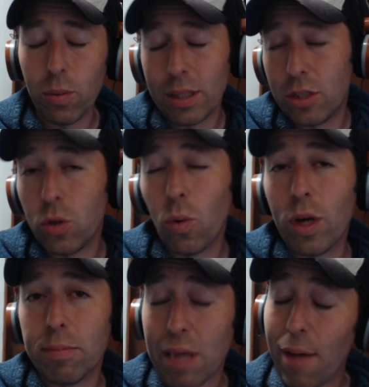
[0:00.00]
And Duke
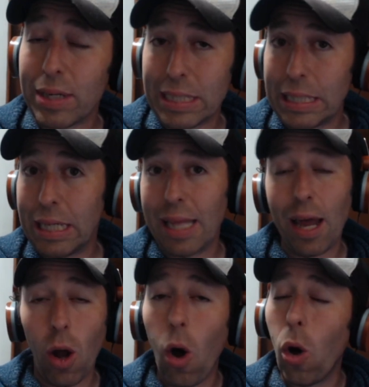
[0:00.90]
Williams obviously did that
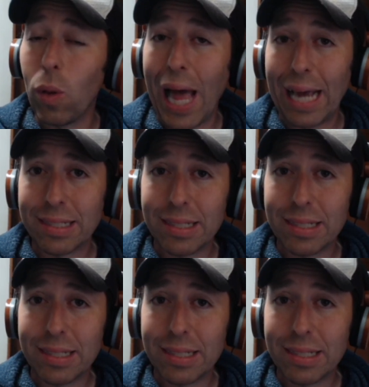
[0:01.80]
all last